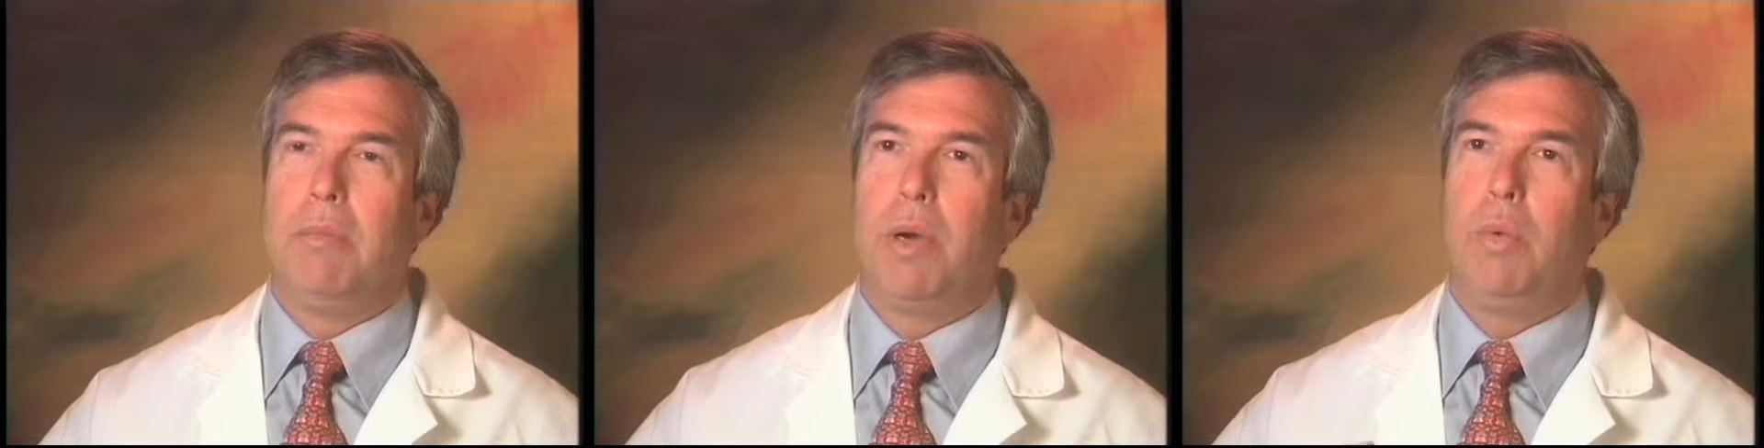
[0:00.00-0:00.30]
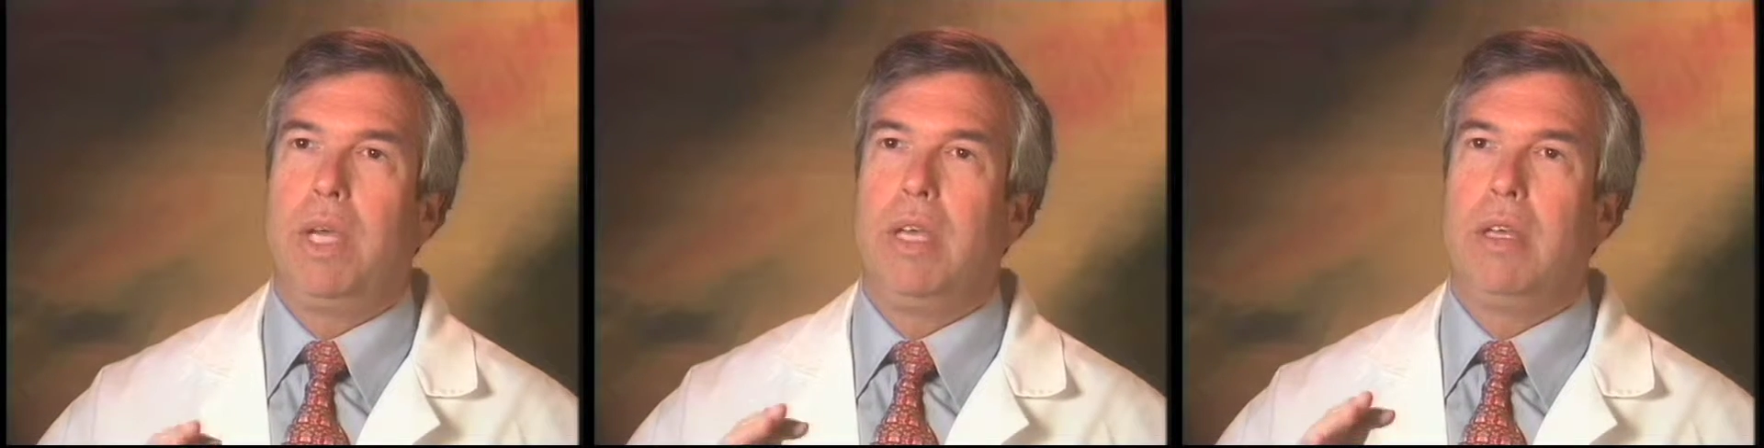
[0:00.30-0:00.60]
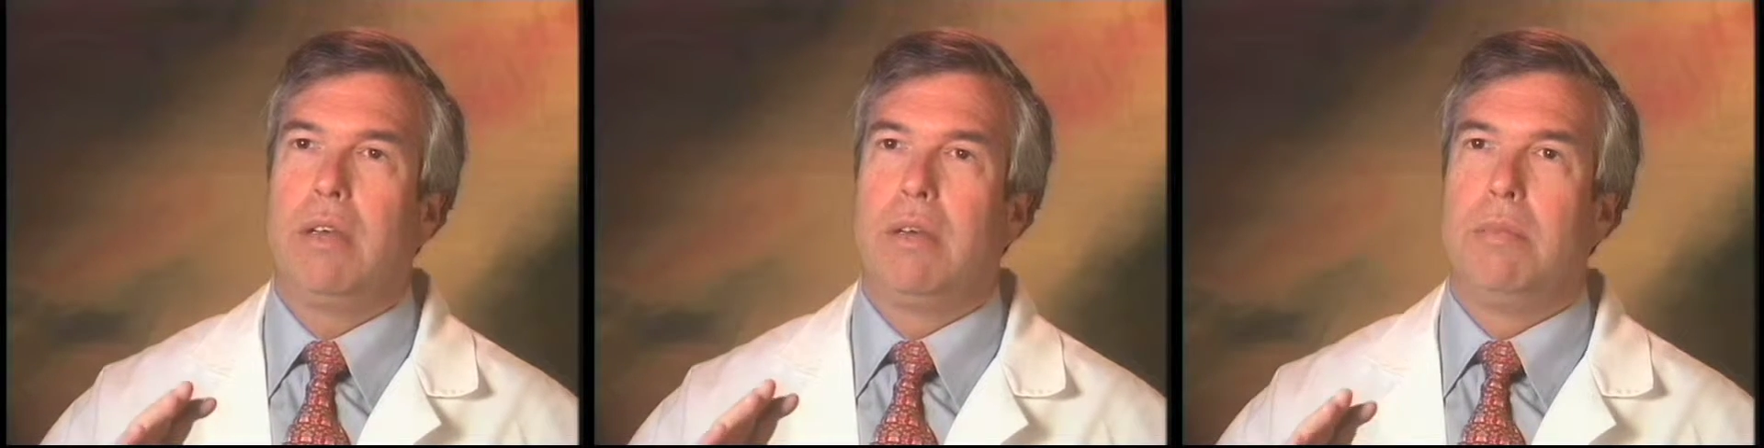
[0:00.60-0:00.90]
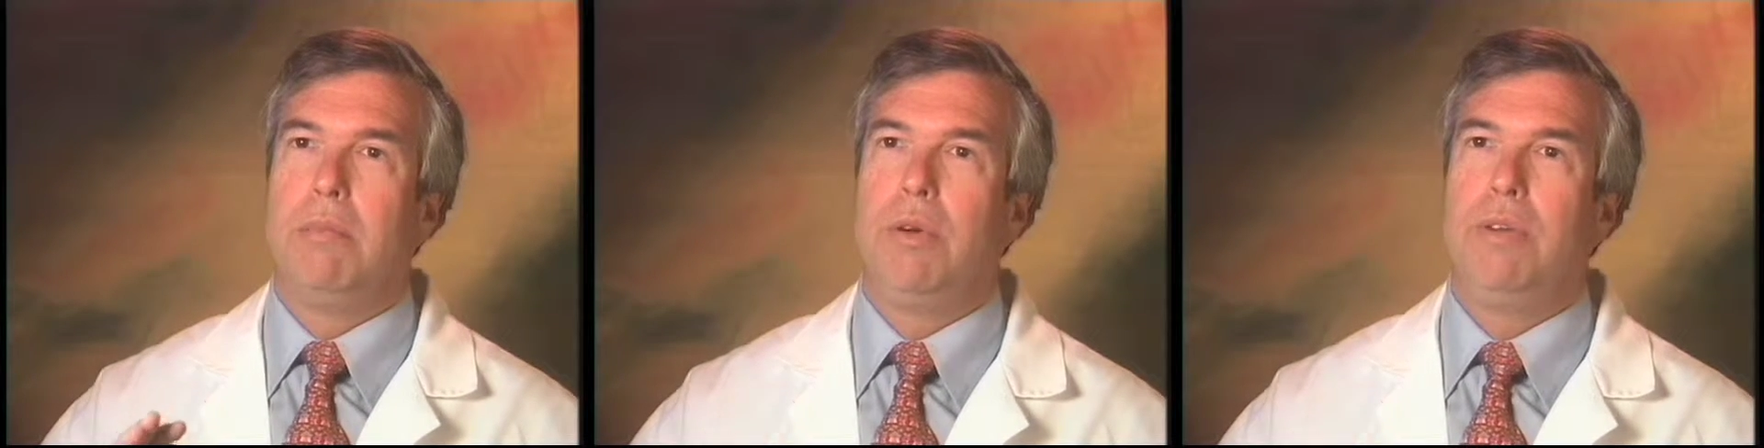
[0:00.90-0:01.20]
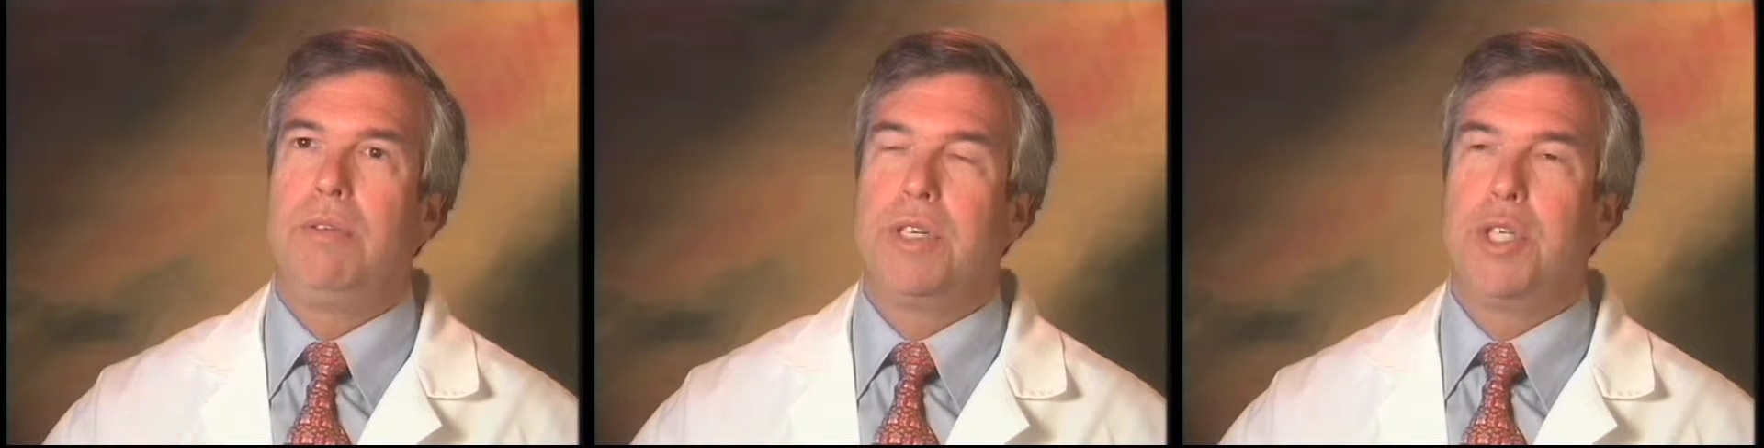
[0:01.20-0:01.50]
but we
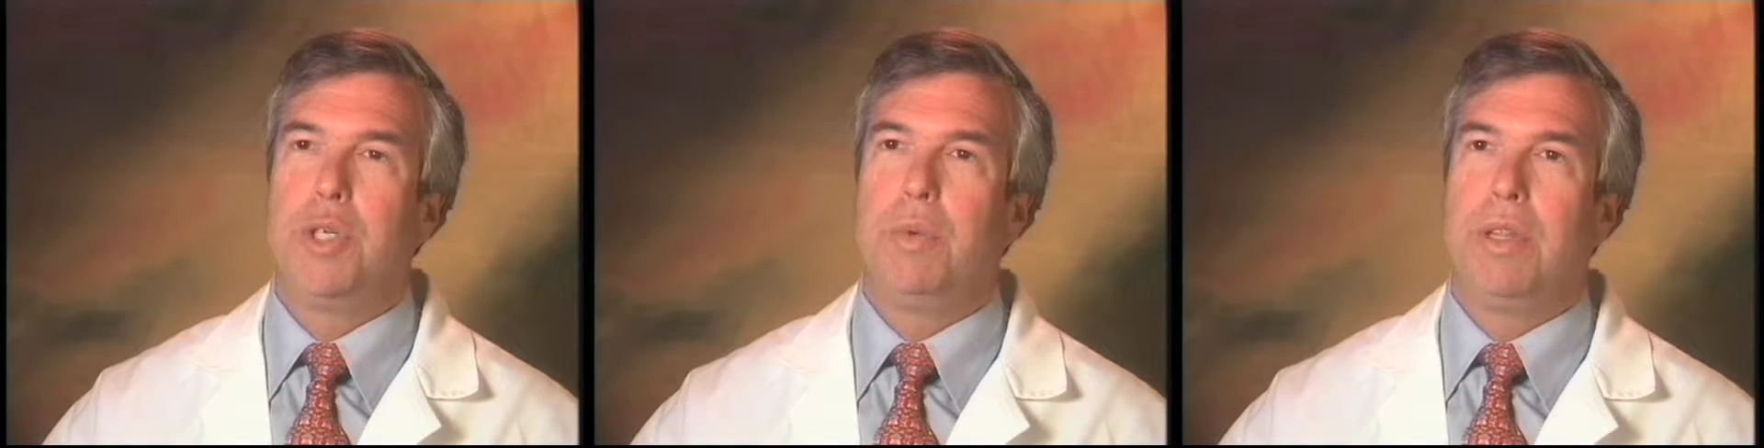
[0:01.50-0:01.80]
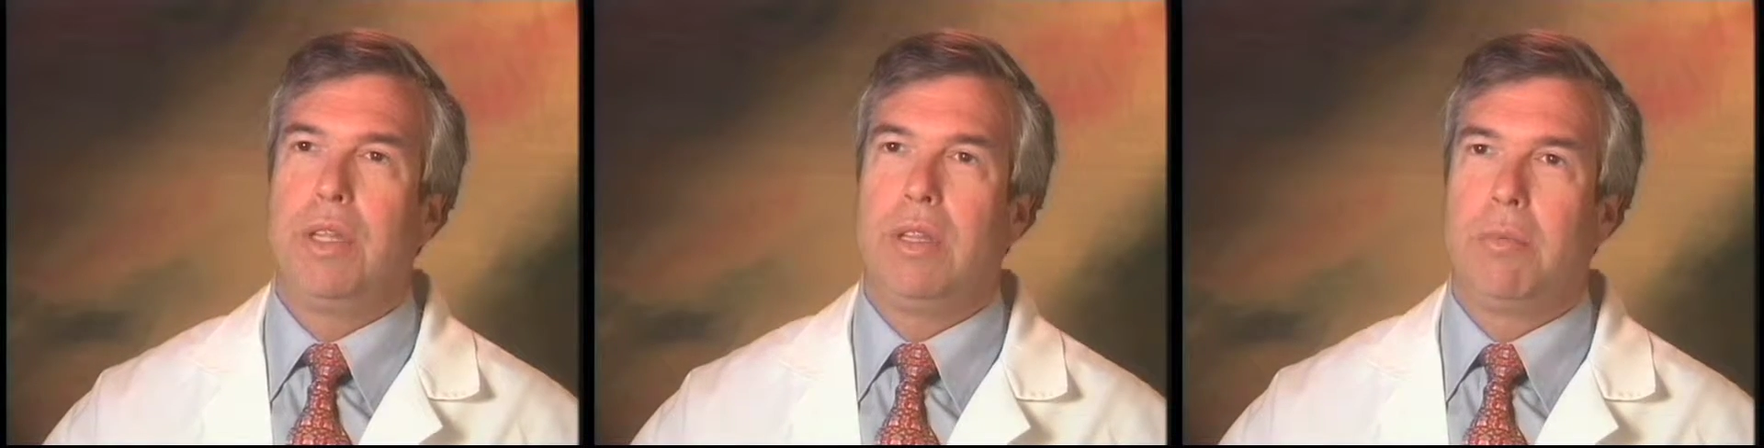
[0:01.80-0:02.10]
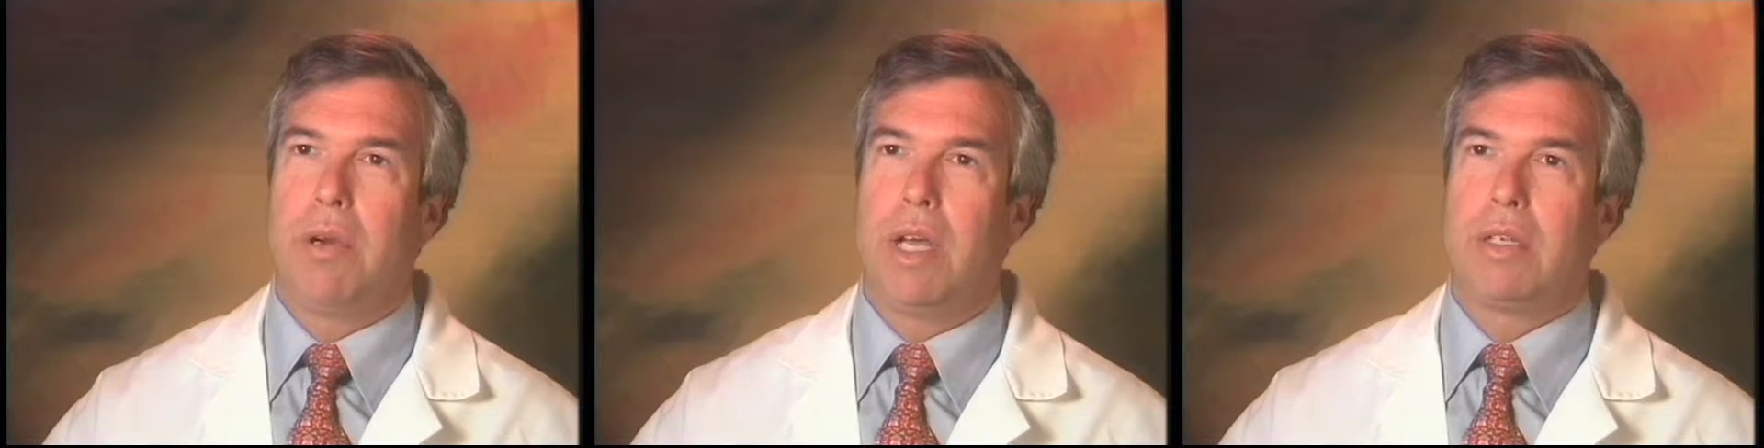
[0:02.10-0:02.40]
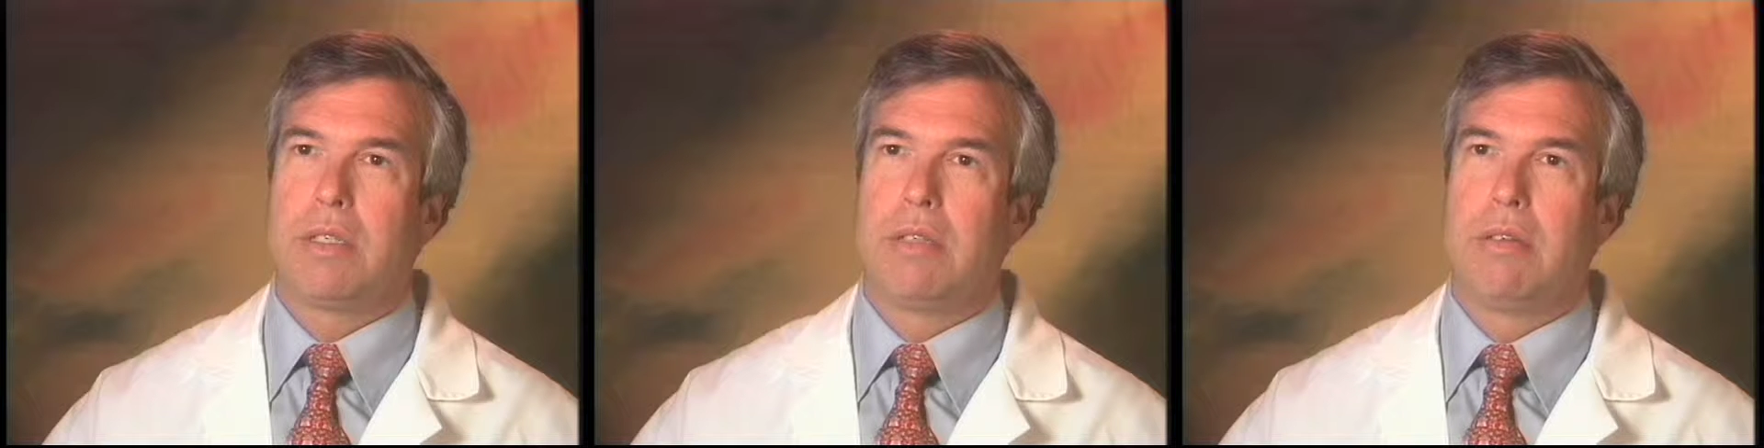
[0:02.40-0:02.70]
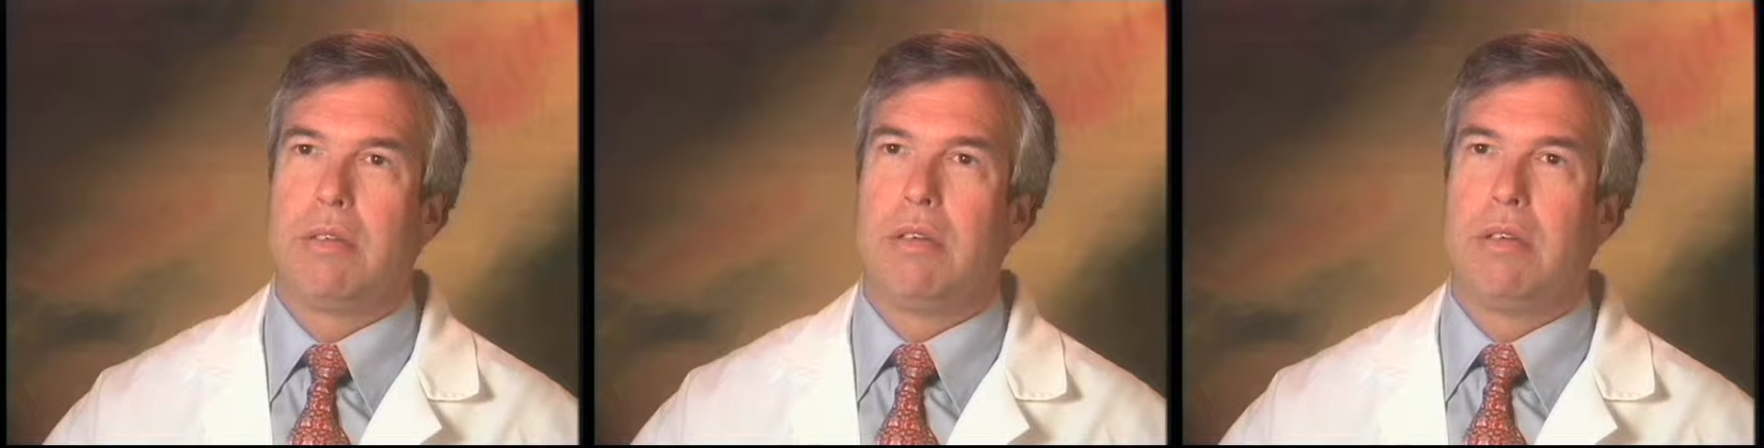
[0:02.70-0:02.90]
move tissue within the breast